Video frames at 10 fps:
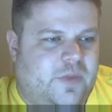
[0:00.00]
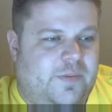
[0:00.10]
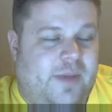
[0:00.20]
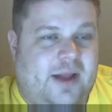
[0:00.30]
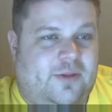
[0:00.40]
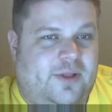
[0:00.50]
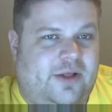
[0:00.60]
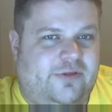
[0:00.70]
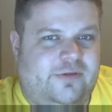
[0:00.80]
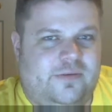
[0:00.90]

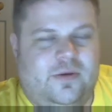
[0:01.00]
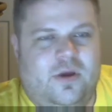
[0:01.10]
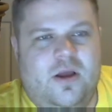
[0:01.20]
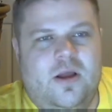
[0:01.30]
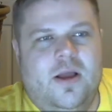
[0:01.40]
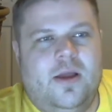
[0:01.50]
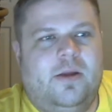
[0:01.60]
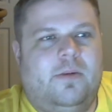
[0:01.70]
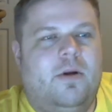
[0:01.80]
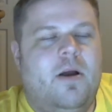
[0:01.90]
backlinks,
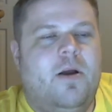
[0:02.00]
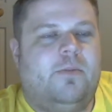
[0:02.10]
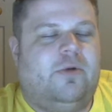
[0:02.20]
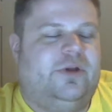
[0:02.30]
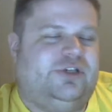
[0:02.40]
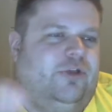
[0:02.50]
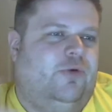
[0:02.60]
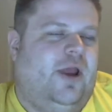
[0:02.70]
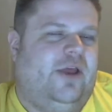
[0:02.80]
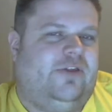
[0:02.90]
pretty much other
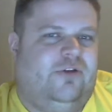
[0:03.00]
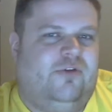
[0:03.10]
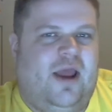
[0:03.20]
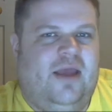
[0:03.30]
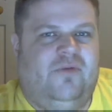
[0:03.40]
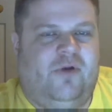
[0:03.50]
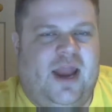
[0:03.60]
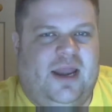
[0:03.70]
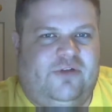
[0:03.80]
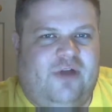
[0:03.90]
ways to drive
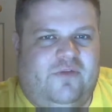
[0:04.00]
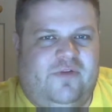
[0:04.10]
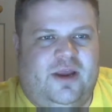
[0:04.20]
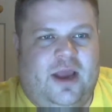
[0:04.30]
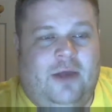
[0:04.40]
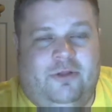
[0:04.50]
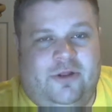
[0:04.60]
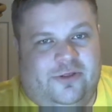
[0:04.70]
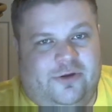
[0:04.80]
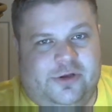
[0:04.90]
organic traffic other than
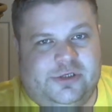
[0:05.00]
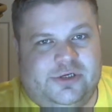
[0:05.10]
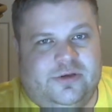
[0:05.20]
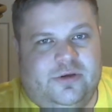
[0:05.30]
search,